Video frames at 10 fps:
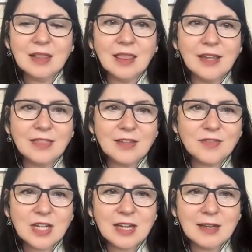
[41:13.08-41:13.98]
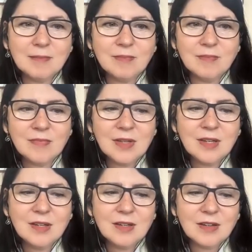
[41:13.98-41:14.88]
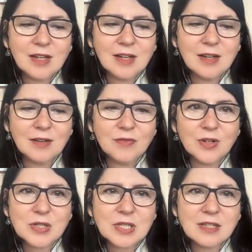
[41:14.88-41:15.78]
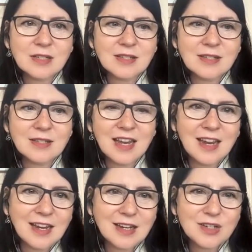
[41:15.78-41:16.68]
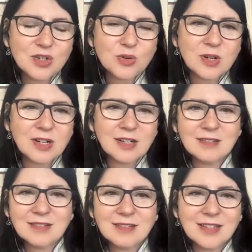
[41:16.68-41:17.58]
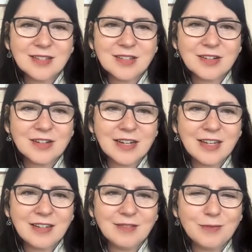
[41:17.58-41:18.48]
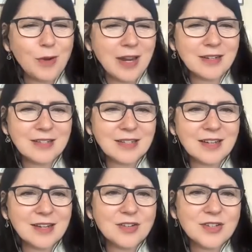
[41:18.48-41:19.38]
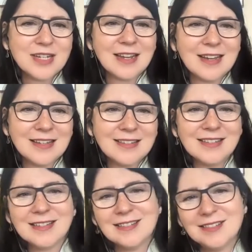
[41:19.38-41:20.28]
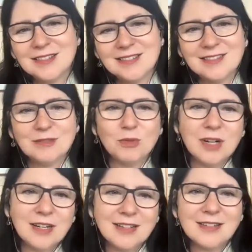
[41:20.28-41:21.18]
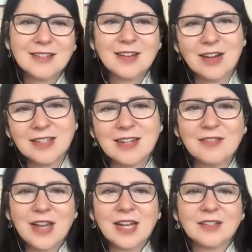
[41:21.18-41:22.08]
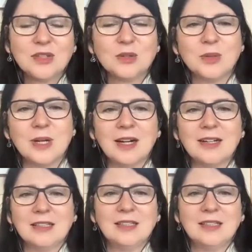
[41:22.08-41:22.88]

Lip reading: length of time versus age, or is there any way to understand what is cause and effect? Or